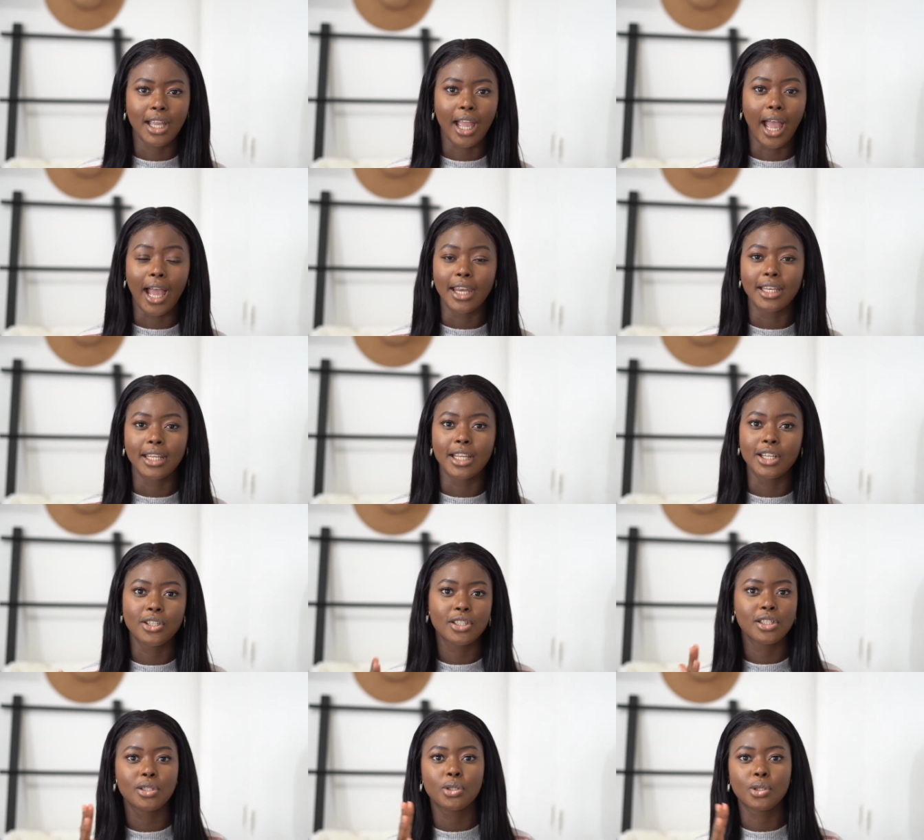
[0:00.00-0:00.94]
and it
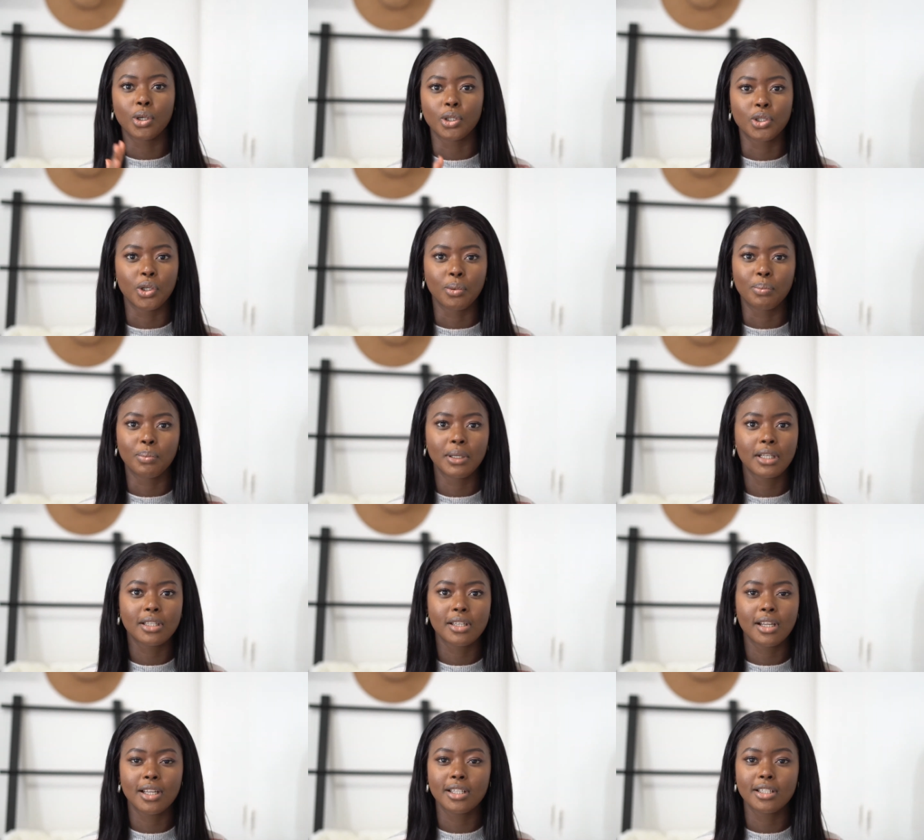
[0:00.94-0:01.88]
doesn't touch your
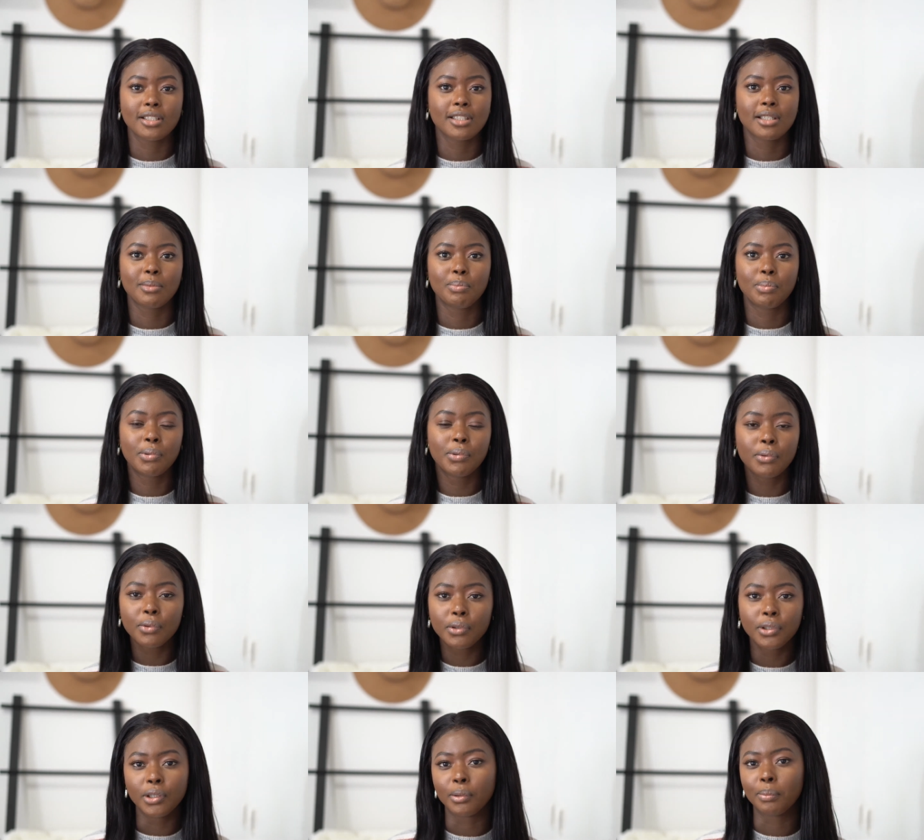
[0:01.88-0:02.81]
picture, it doesn't
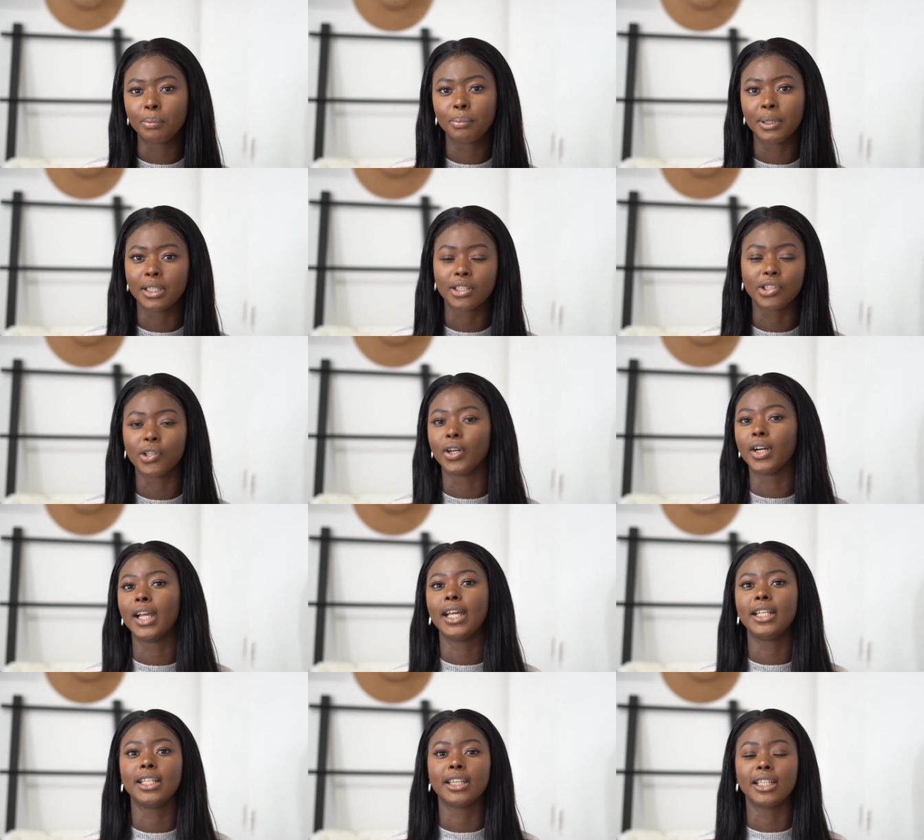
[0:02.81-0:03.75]
pull your picture or
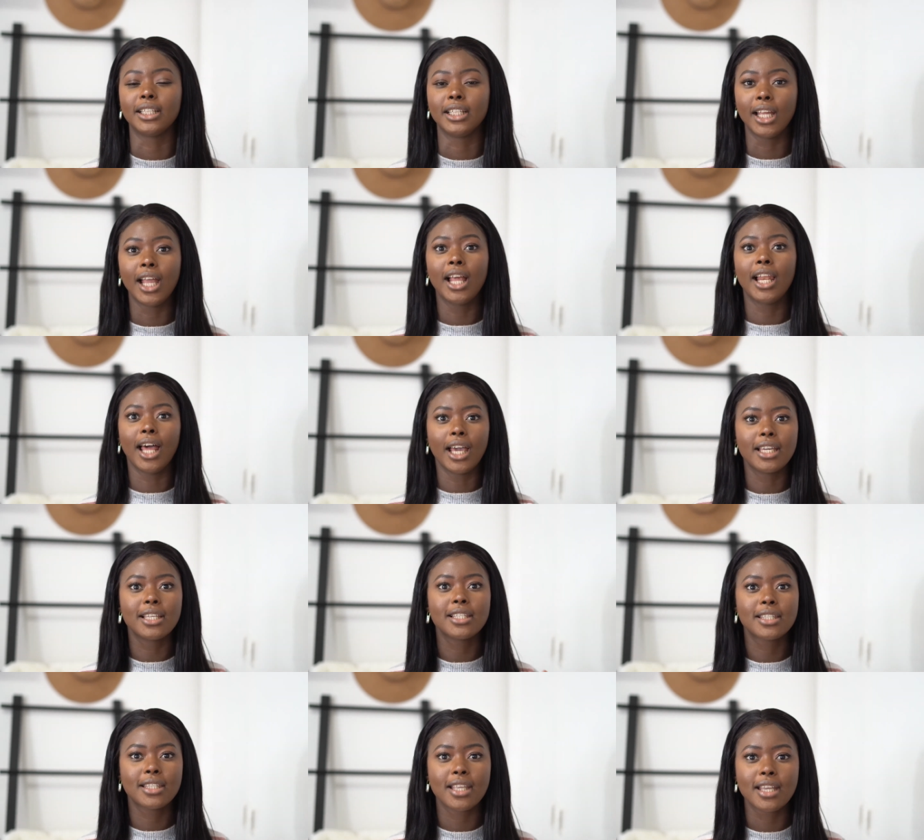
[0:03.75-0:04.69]
anything, like it
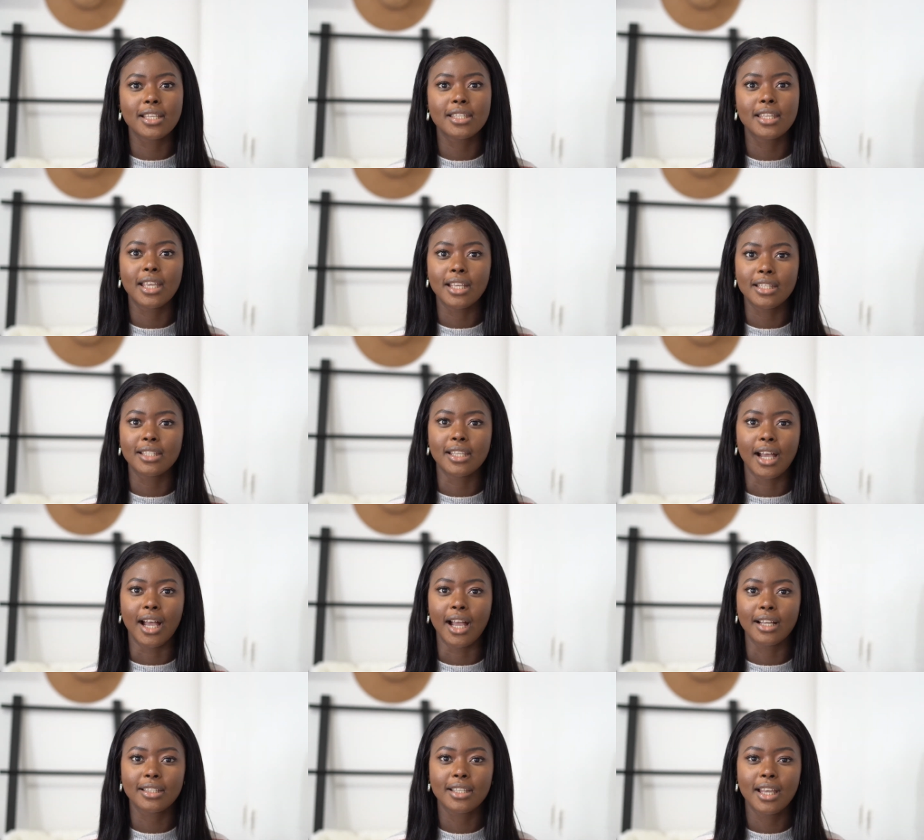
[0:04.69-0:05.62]
stays
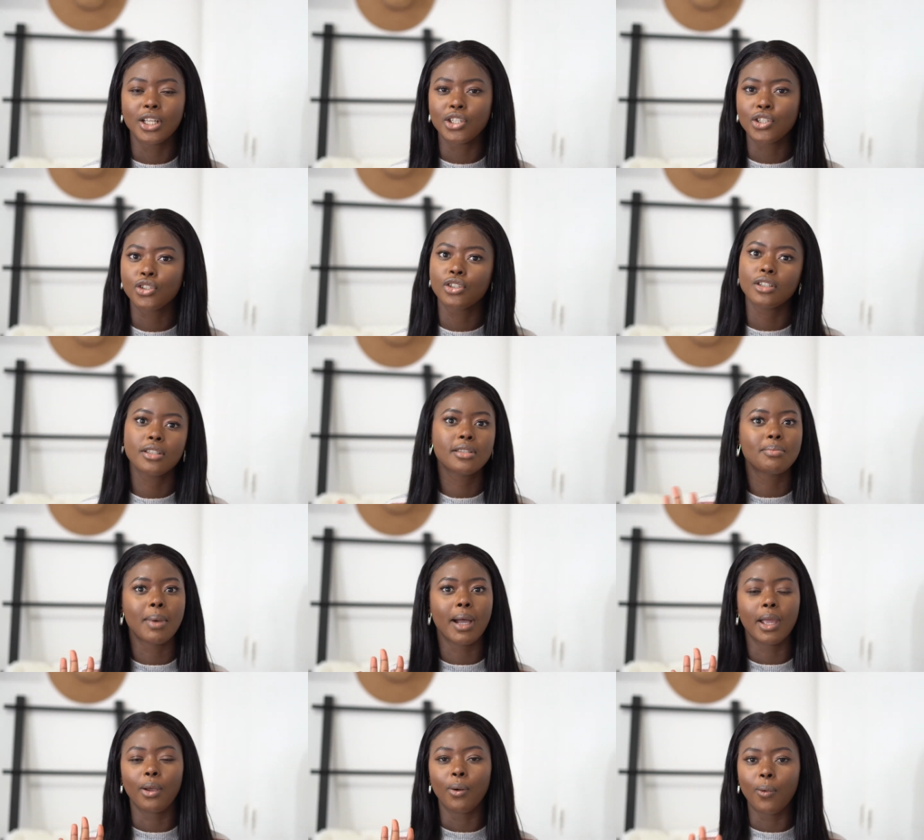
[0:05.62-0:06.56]
intact. It's just
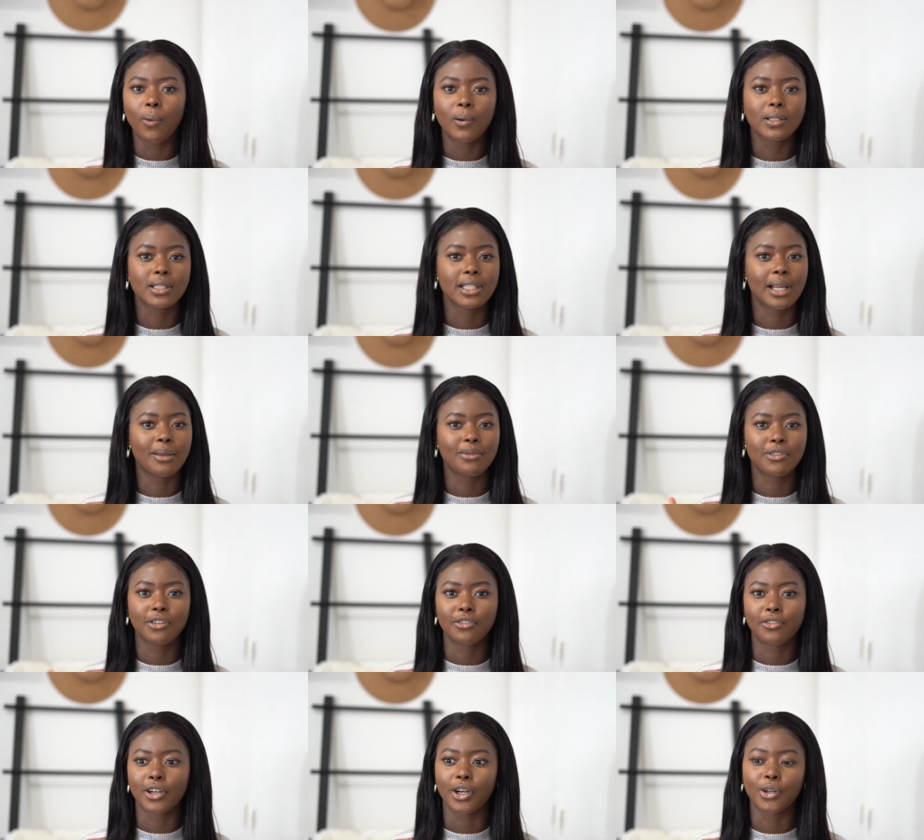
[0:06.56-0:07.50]
my all-time
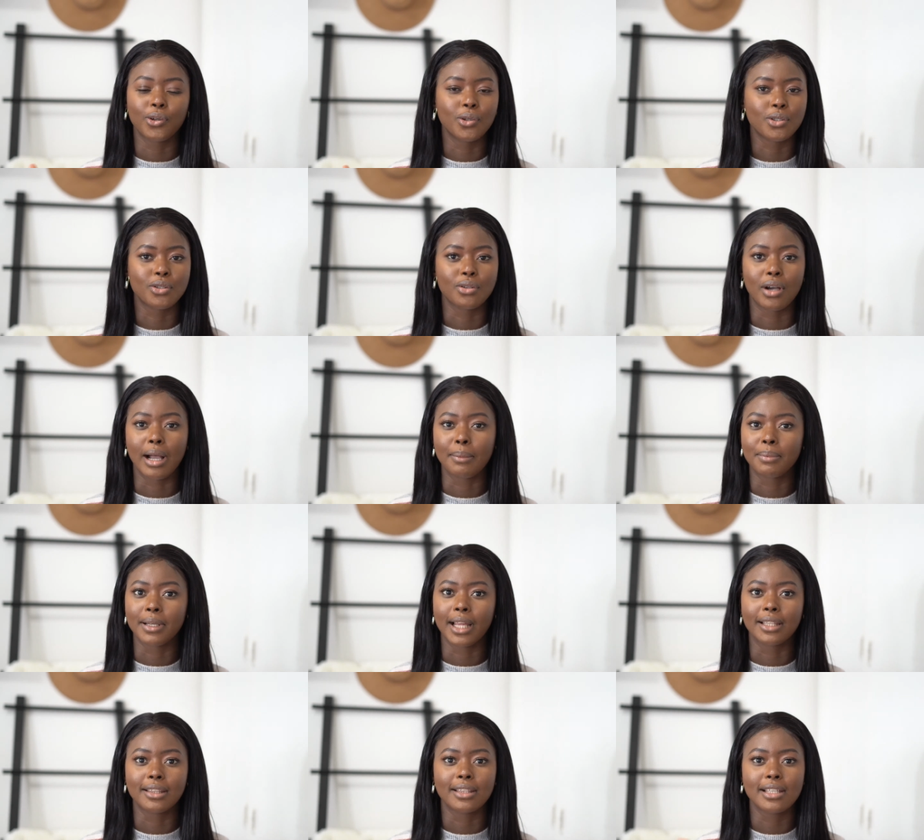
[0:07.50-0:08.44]
favorite go-to app.
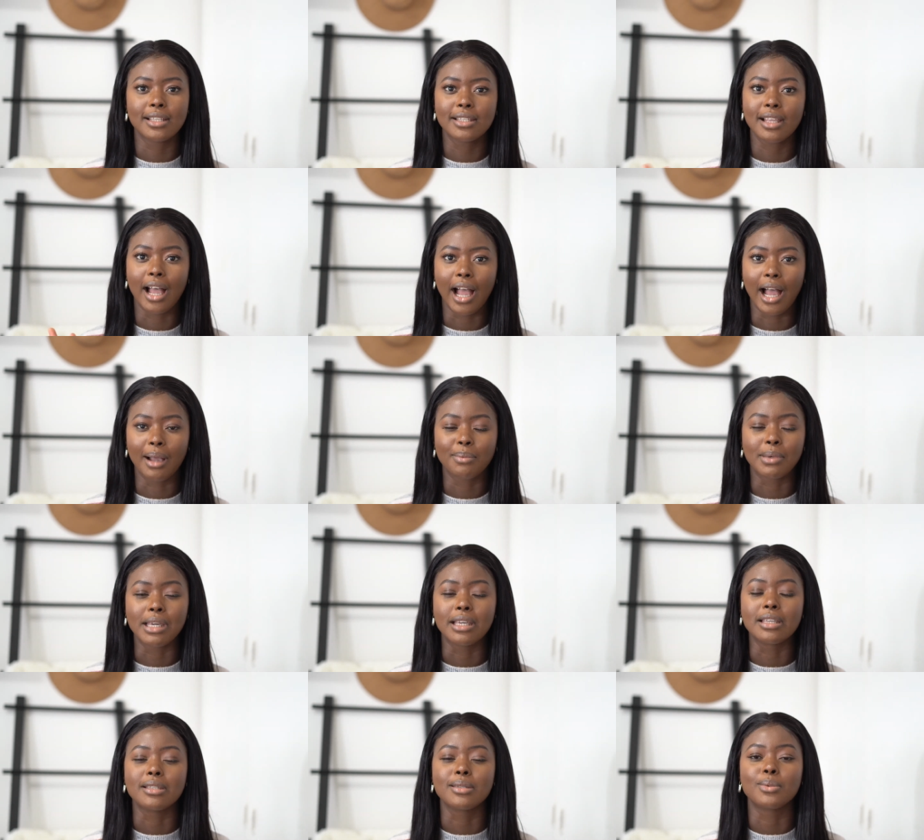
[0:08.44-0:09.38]
Like, this app
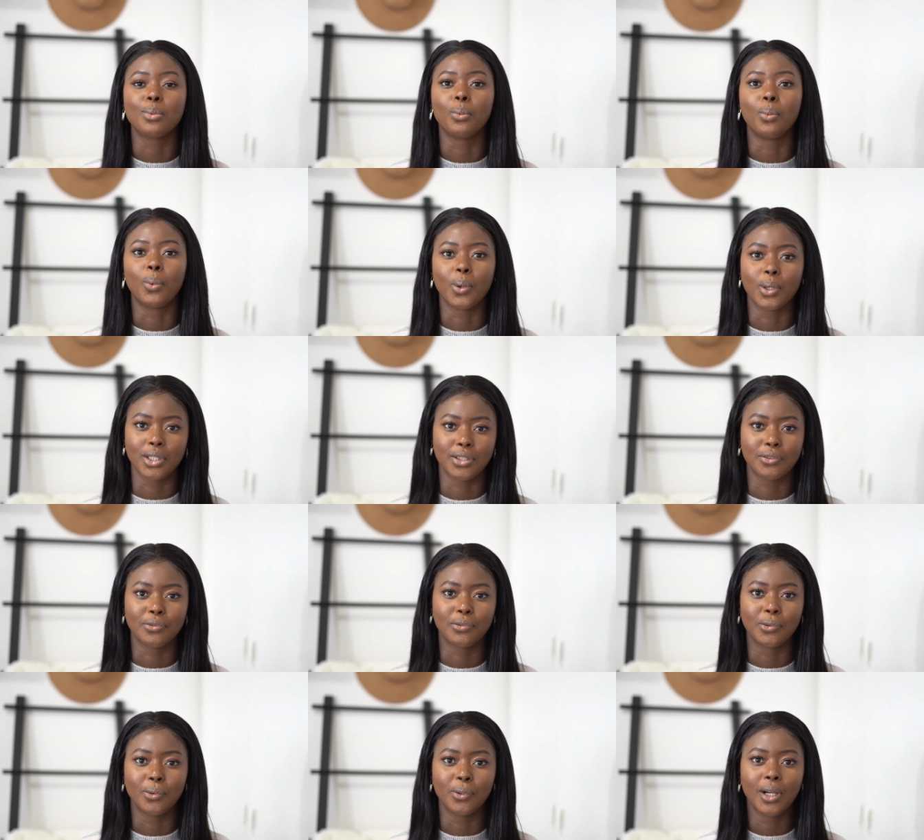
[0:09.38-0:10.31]
is
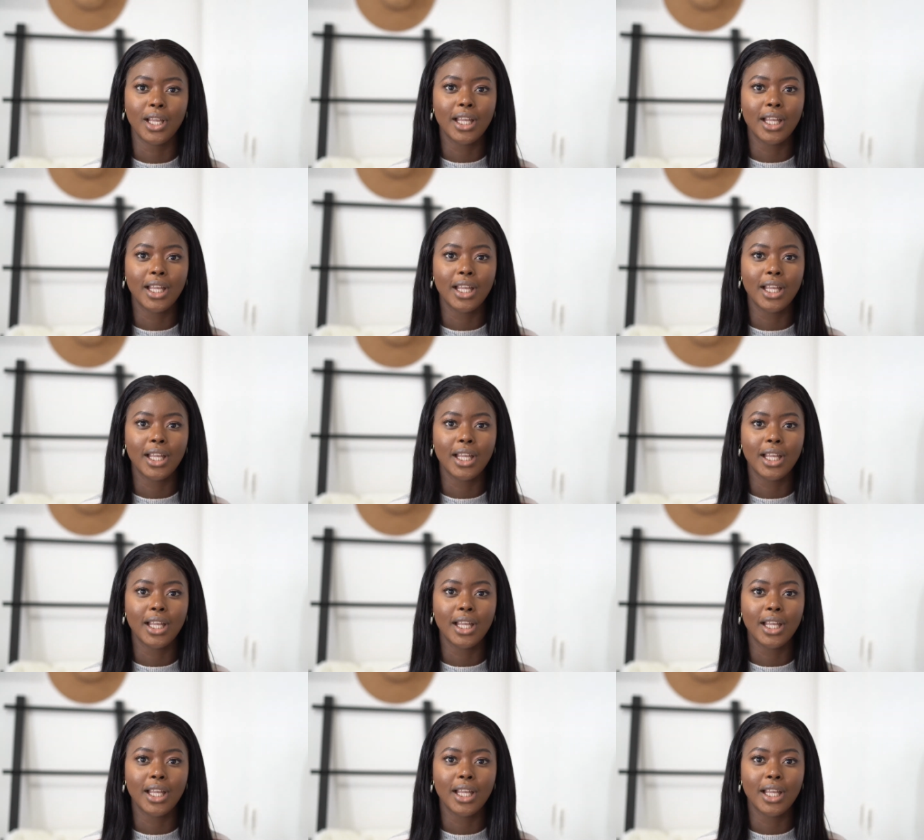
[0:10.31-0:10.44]
wonderful,